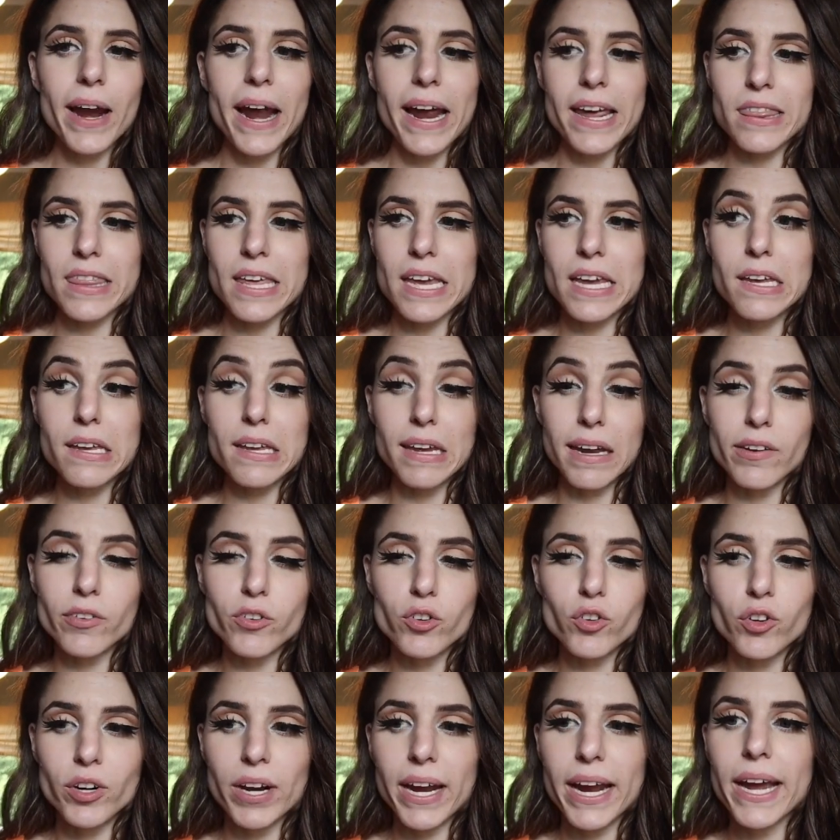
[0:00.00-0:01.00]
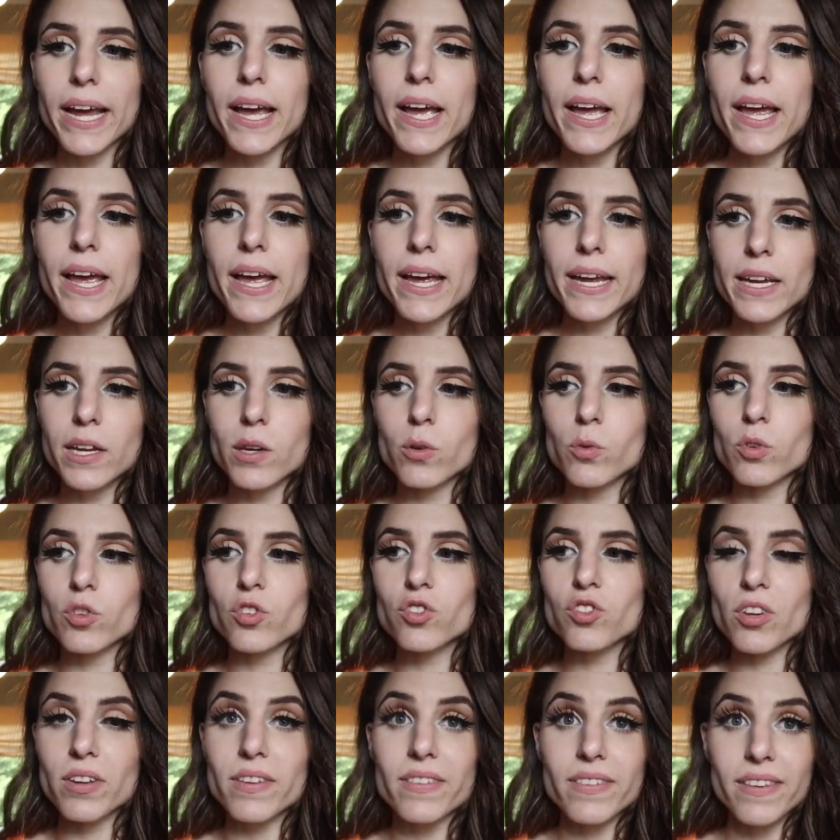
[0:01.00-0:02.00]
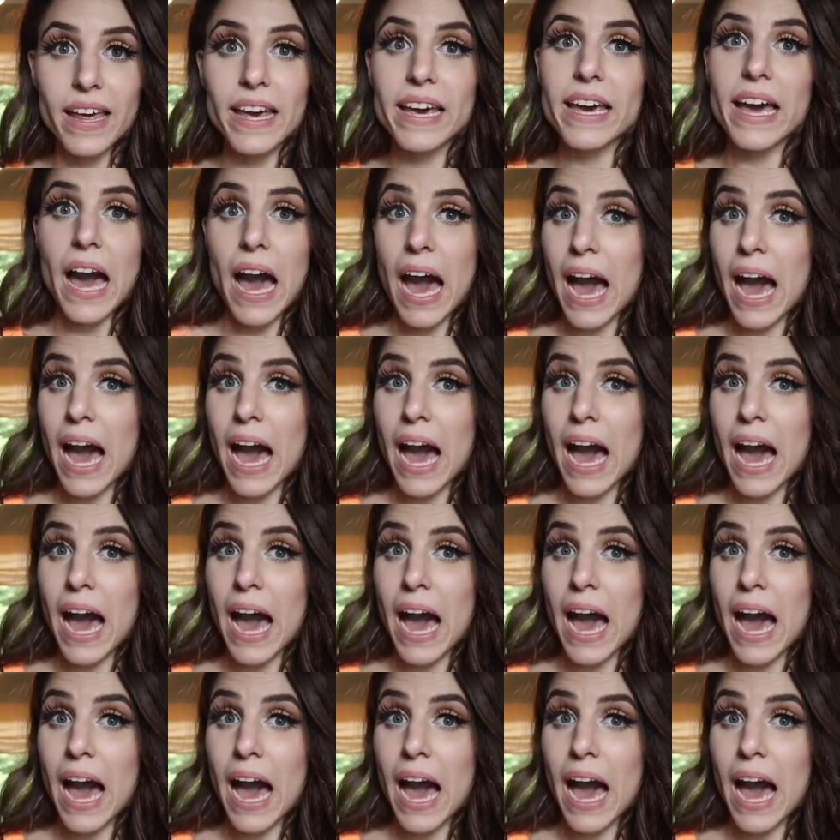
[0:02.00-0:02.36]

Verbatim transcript: I think yesterday he was just like,